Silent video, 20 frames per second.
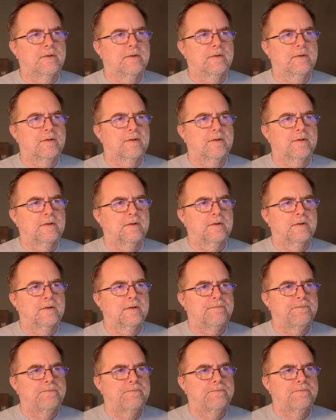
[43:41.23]
But if
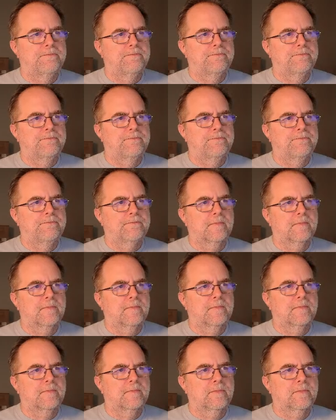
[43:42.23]
so, I don't know how
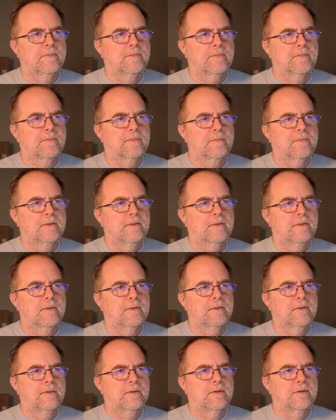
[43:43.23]
that's done. I haven't found
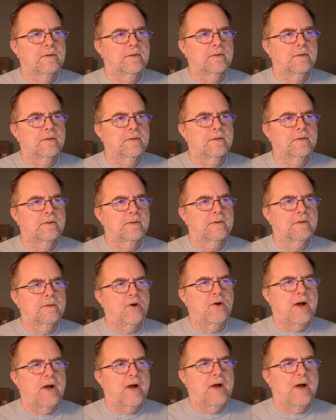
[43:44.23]
anybody that's
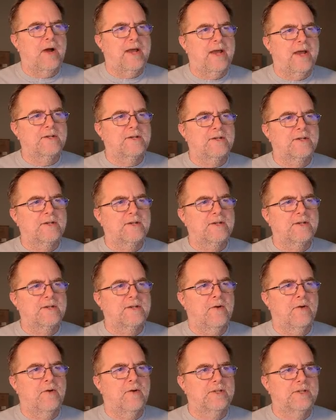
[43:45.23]
done that, and
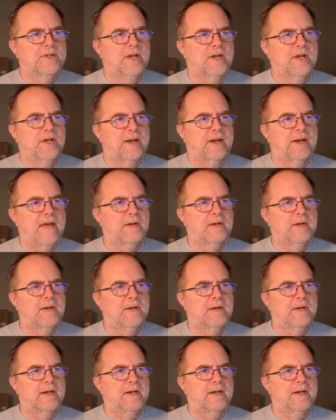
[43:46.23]
it's apparently was a
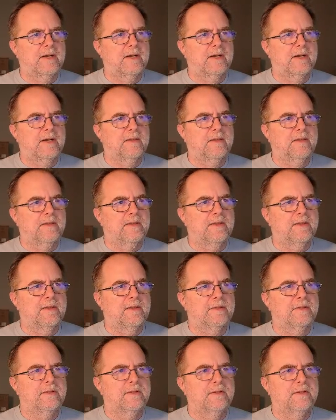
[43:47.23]
really big deal
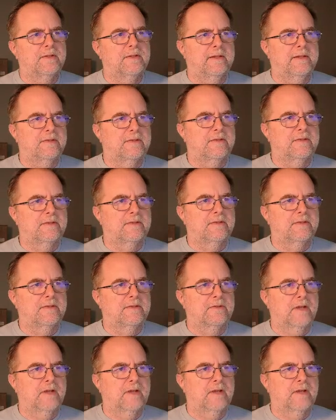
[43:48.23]
when the
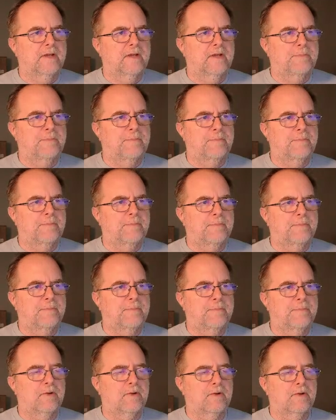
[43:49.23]

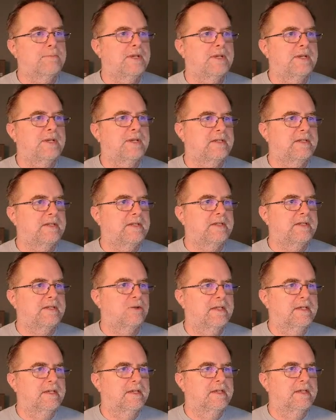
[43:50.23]
existing mannequins
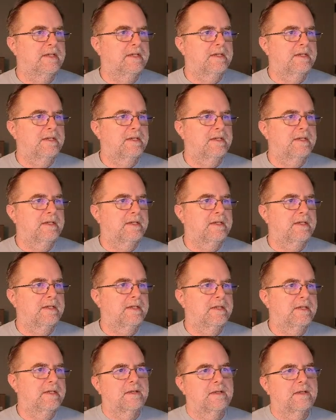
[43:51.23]
and, you know, crash
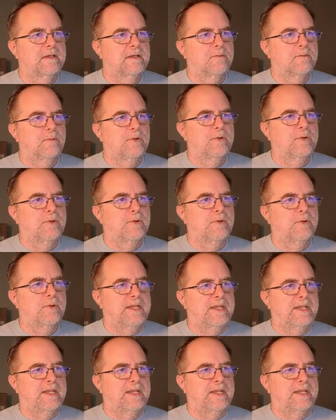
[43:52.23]
test dummies were
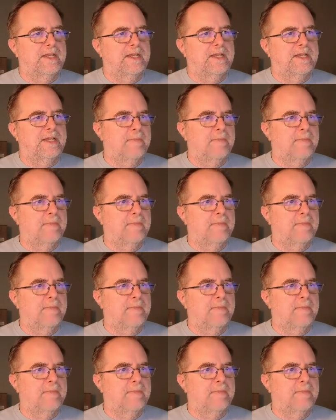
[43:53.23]
added.